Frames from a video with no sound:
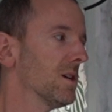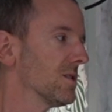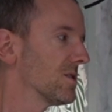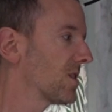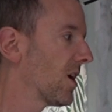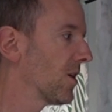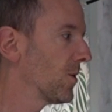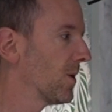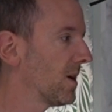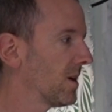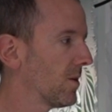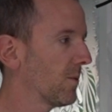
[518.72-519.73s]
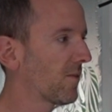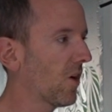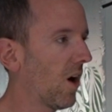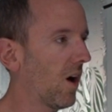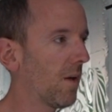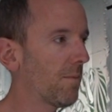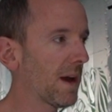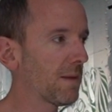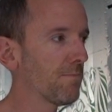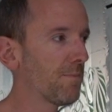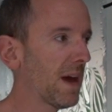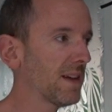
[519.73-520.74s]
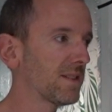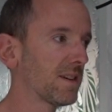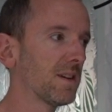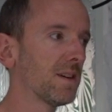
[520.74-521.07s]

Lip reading: So we've got our main bed